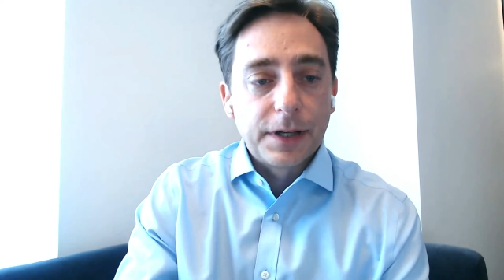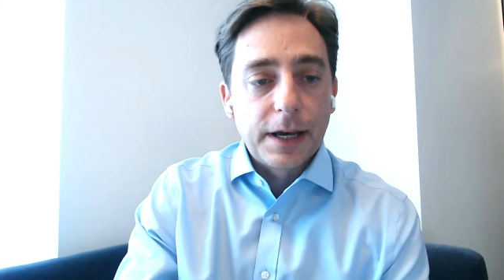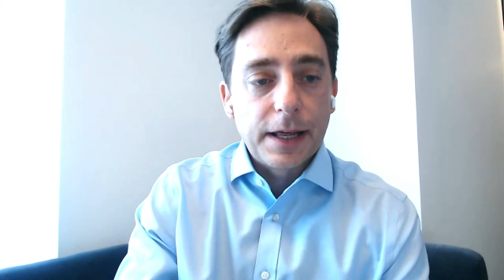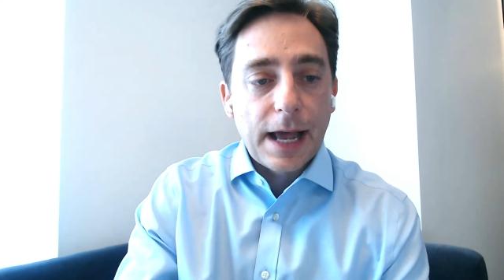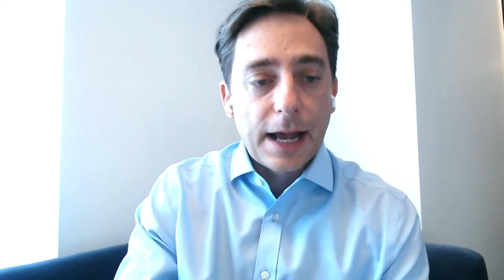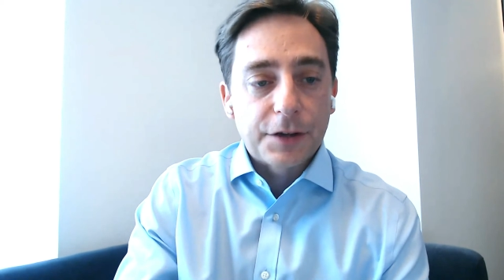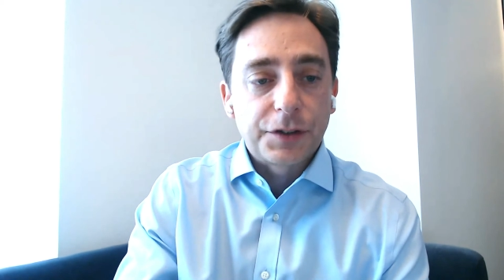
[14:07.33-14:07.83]

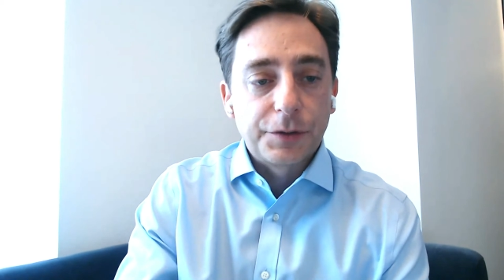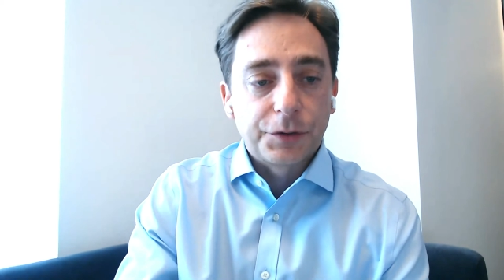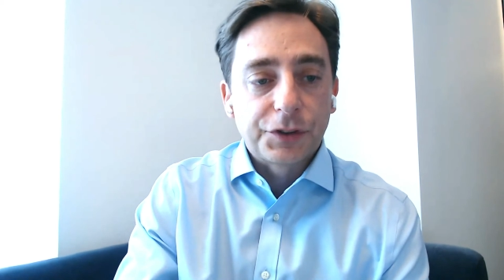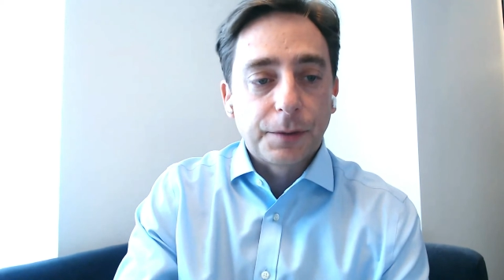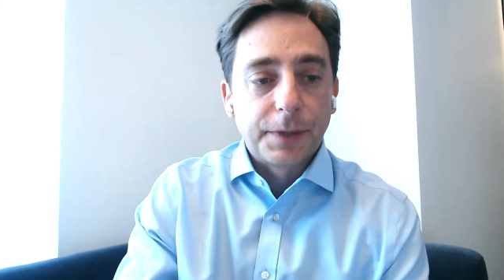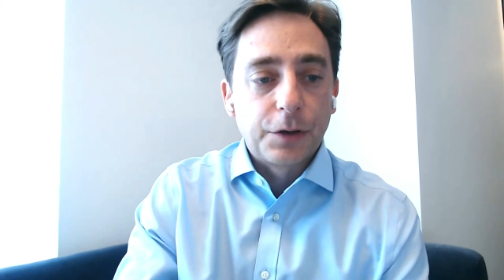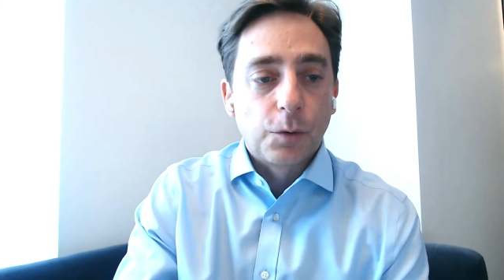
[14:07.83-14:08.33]
actually, it was
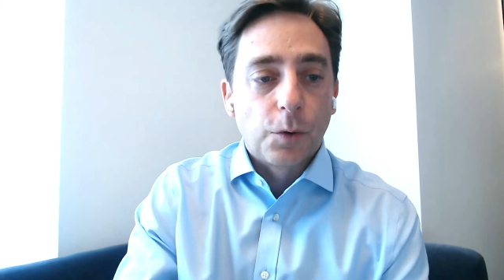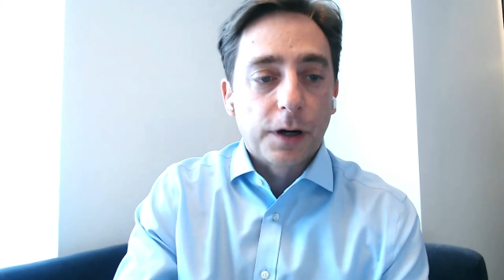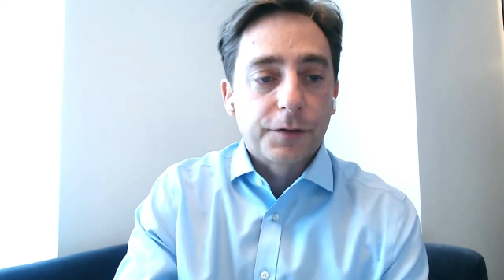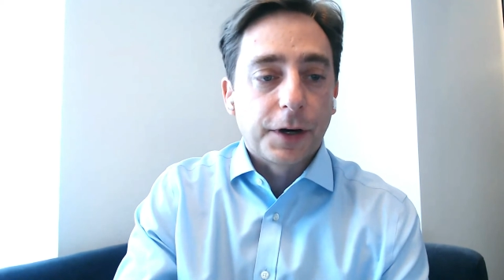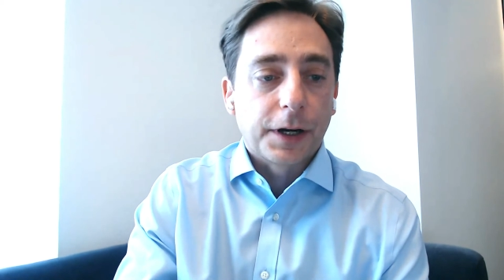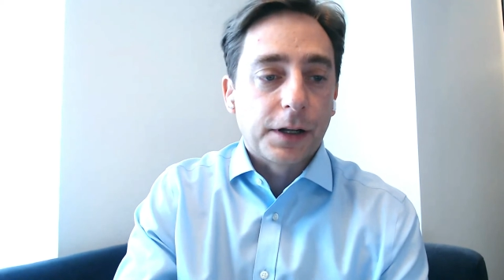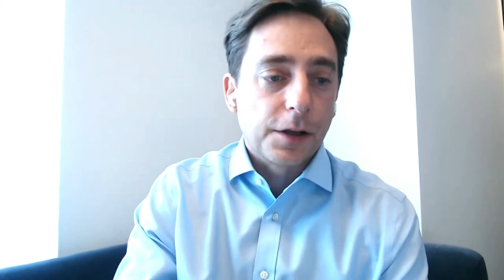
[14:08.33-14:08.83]
somebody who
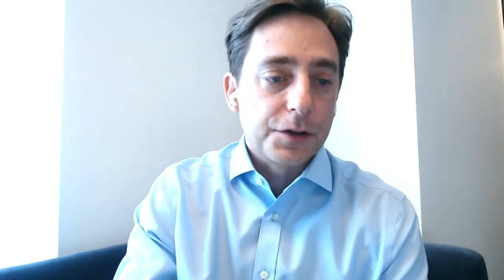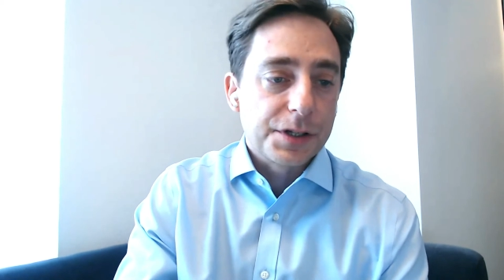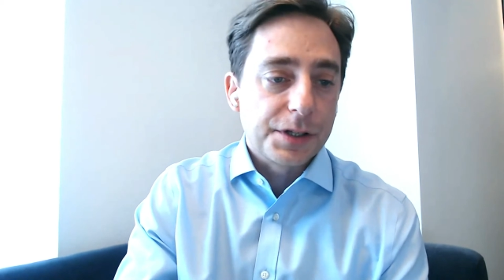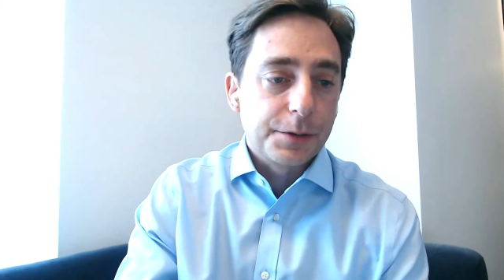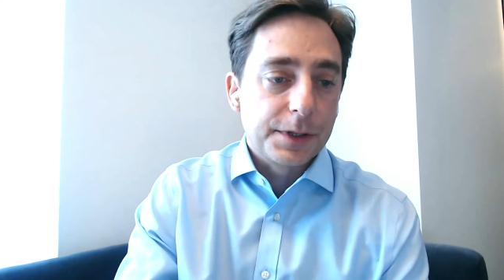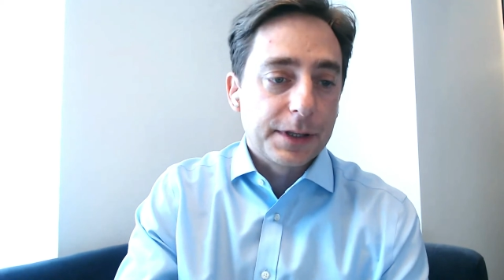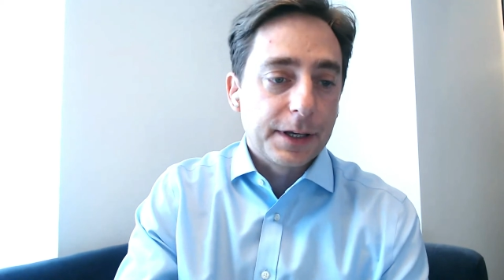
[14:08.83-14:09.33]
worked very
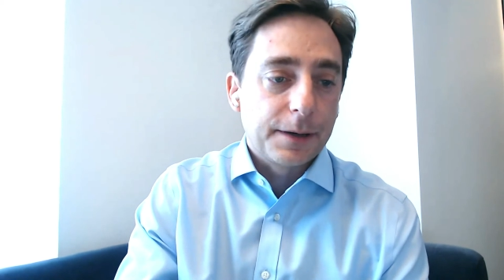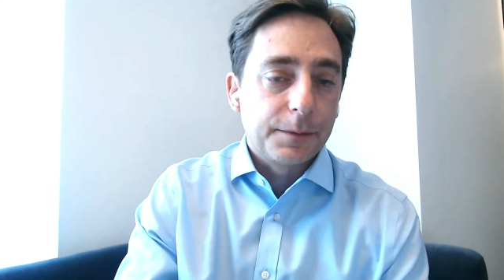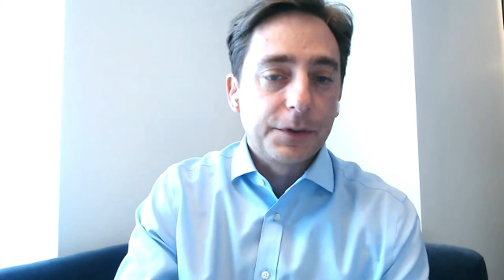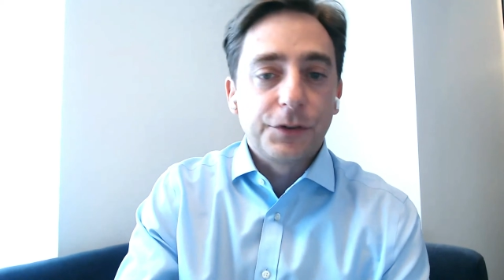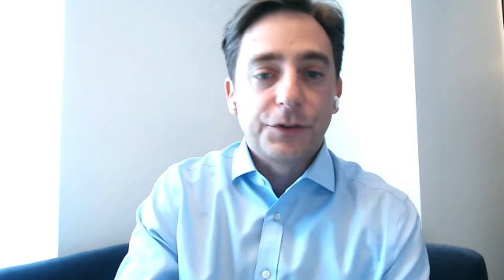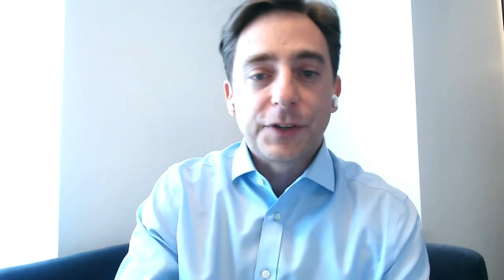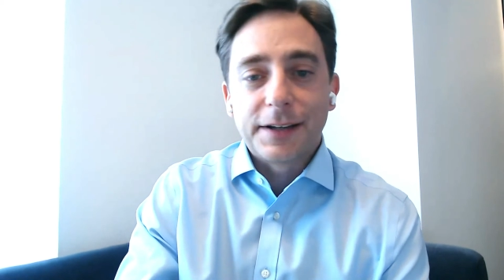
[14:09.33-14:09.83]
closely with them
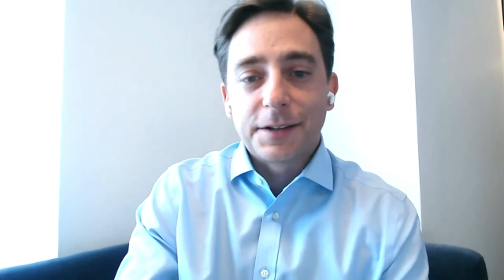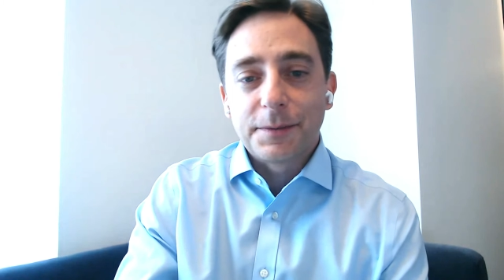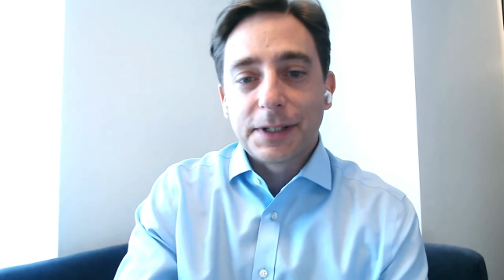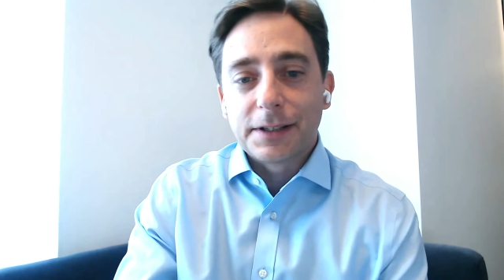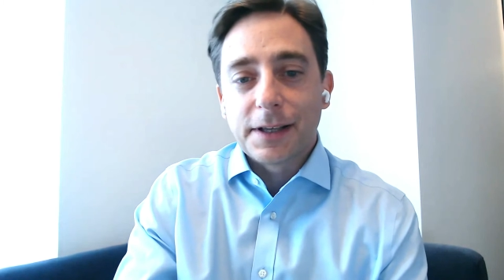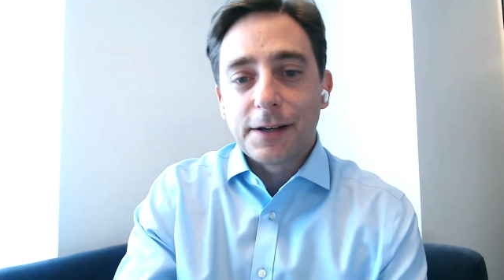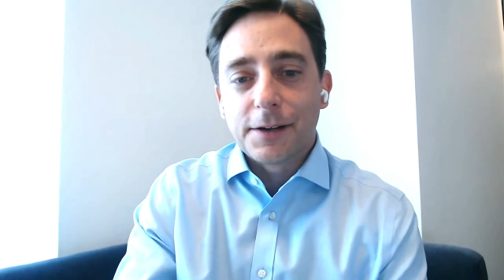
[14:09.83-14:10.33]
who said to
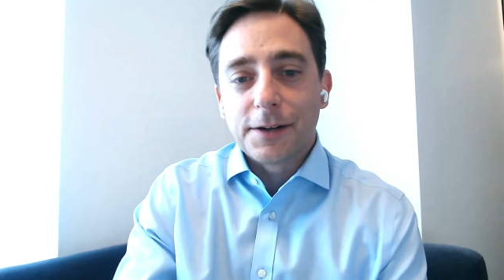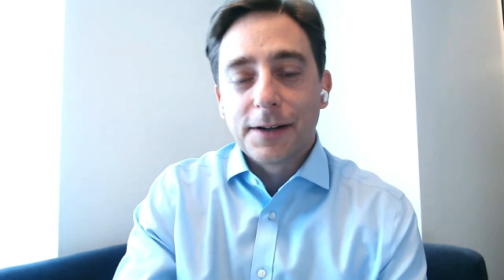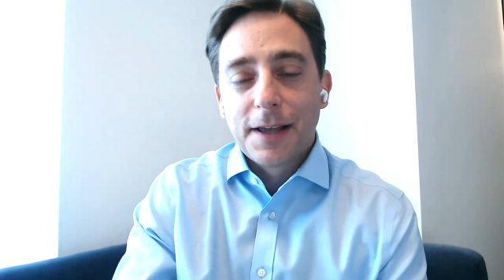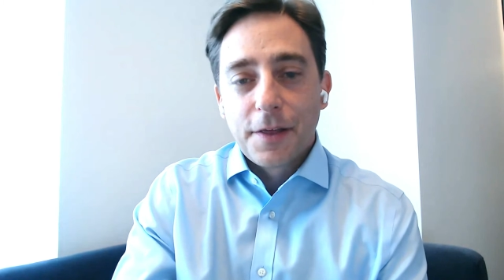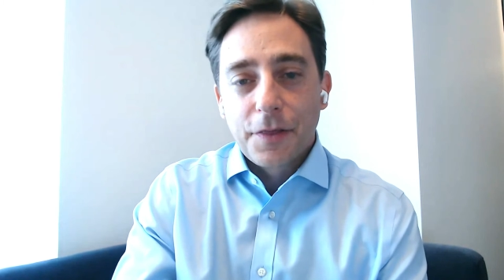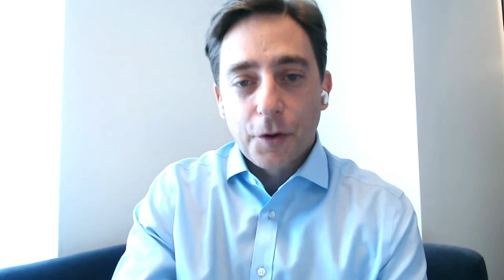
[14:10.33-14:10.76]
me later,